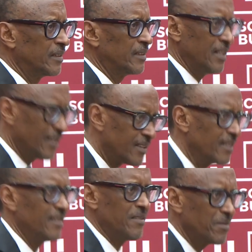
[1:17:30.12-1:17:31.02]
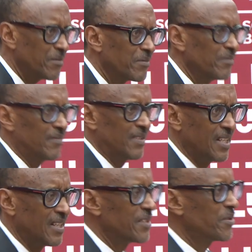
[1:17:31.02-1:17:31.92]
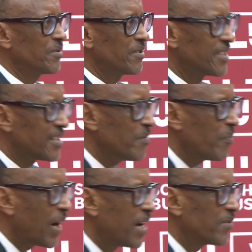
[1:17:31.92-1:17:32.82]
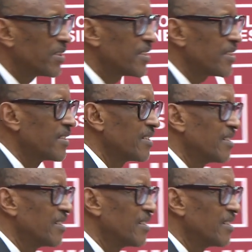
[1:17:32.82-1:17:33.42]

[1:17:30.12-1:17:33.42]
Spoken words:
Yes, then you. So simple language,